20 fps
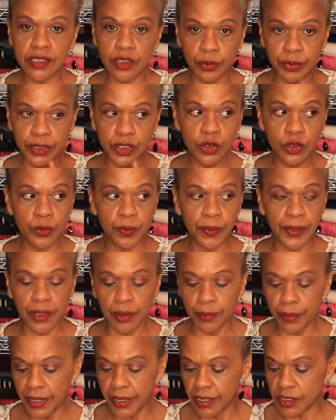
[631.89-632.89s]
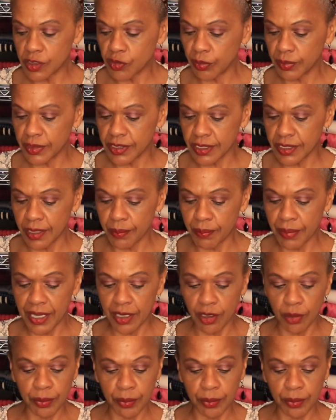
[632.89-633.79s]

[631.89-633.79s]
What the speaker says: It'll be 2 pair of pants from the same pattern.